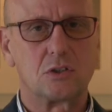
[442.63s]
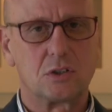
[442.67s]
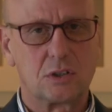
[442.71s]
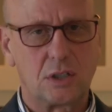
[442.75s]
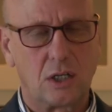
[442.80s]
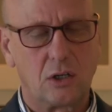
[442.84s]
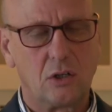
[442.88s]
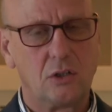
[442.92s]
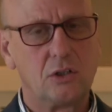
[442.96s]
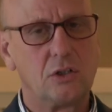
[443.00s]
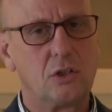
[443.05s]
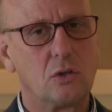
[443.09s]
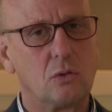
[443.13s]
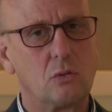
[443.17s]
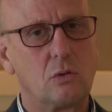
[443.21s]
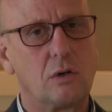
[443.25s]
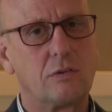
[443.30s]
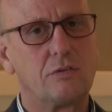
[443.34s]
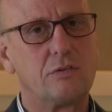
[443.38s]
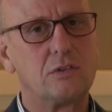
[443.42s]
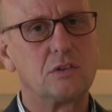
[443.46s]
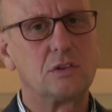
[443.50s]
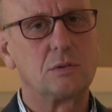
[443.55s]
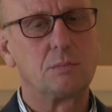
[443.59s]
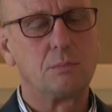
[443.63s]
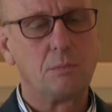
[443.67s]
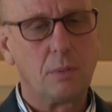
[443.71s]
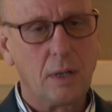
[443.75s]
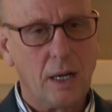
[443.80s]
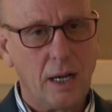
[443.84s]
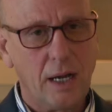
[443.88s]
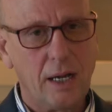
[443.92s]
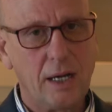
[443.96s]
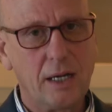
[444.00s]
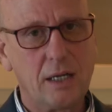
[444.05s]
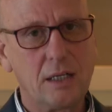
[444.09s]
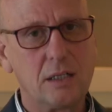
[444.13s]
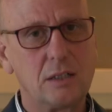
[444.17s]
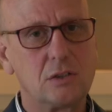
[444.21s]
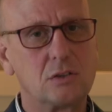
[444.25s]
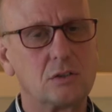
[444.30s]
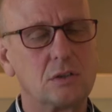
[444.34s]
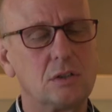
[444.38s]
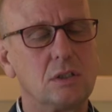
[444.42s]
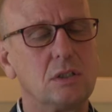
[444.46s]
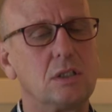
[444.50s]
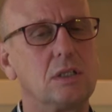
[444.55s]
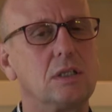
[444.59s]
Seller, your roof is
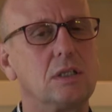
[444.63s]
bad,